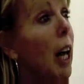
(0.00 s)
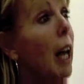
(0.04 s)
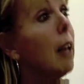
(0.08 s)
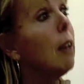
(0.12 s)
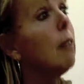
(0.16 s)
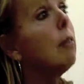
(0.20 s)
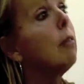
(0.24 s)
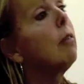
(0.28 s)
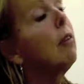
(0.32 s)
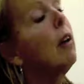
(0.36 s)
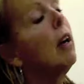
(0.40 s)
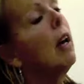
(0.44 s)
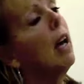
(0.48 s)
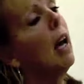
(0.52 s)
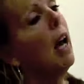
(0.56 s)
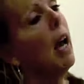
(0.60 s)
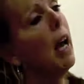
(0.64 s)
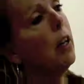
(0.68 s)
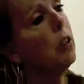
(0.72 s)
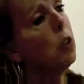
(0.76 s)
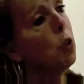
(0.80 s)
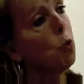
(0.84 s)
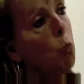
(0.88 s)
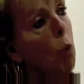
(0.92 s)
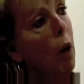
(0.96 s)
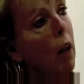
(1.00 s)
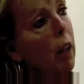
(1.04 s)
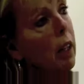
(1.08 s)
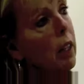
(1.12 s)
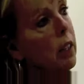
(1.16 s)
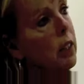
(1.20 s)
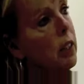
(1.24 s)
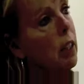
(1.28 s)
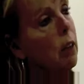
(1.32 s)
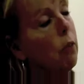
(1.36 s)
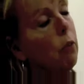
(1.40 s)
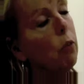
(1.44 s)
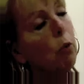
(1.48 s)
life as well
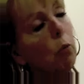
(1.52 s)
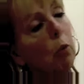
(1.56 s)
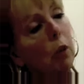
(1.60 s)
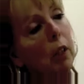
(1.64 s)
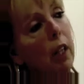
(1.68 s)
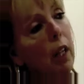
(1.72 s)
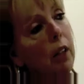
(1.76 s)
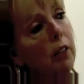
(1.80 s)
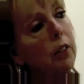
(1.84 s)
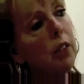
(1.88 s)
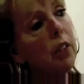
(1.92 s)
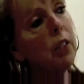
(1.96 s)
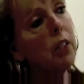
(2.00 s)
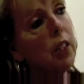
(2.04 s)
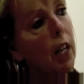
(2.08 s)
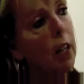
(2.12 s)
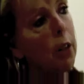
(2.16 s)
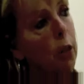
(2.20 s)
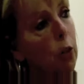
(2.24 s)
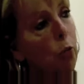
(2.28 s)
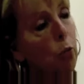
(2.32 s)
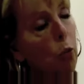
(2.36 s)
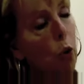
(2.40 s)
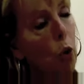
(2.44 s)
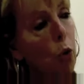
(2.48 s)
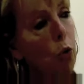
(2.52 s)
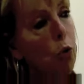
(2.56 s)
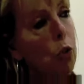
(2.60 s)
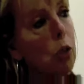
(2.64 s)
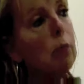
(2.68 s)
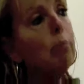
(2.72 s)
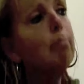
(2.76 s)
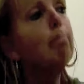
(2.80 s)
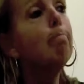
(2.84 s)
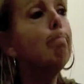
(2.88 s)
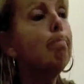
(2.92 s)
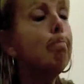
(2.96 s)
as everyone else's on the road.